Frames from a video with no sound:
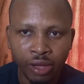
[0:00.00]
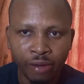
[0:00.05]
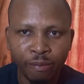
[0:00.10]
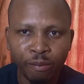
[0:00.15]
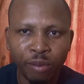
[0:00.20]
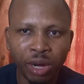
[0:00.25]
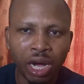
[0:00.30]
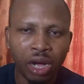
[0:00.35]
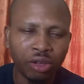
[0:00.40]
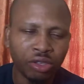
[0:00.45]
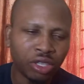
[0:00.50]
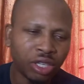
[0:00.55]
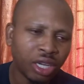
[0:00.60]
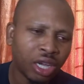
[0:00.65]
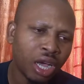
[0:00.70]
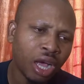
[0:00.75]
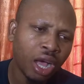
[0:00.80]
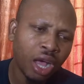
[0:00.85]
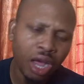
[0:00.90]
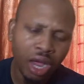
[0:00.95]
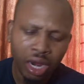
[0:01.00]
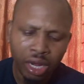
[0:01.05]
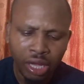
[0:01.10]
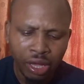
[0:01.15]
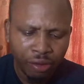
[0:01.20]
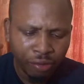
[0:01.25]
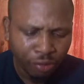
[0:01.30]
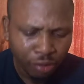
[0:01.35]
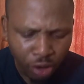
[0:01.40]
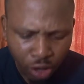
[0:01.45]
about.
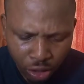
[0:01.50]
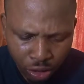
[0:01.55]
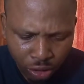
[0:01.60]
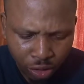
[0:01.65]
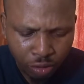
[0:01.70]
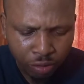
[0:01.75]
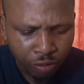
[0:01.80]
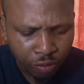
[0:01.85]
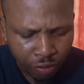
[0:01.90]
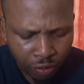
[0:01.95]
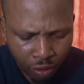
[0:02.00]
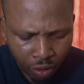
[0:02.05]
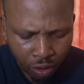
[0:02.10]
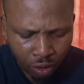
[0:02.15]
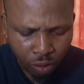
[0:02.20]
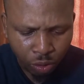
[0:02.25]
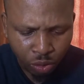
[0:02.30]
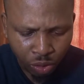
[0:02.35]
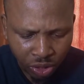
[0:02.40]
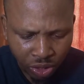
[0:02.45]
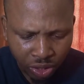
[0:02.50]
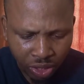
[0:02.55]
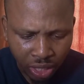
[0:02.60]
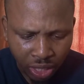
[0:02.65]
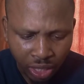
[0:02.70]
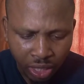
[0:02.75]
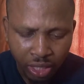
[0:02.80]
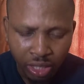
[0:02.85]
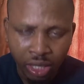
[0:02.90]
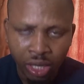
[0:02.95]
If not for
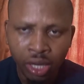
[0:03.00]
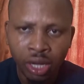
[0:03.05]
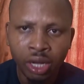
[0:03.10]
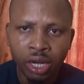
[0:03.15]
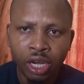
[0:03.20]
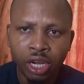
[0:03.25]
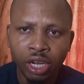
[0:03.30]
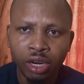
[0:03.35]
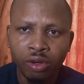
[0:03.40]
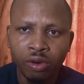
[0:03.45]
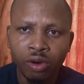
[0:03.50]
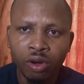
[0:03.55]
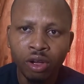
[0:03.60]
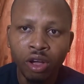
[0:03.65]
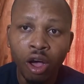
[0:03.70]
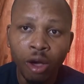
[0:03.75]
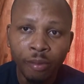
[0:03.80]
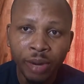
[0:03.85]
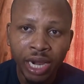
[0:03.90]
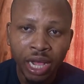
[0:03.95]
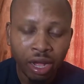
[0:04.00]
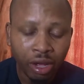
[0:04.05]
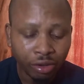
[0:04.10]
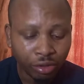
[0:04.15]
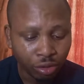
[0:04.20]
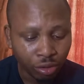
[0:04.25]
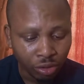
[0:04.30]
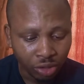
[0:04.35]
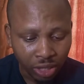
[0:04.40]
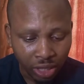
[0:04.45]
Wizkid, you know, coming
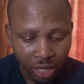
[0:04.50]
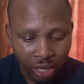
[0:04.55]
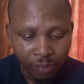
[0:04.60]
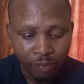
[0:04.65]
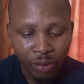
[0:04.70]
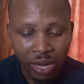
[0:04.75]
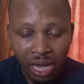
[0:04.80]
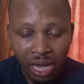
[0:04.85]
out to say,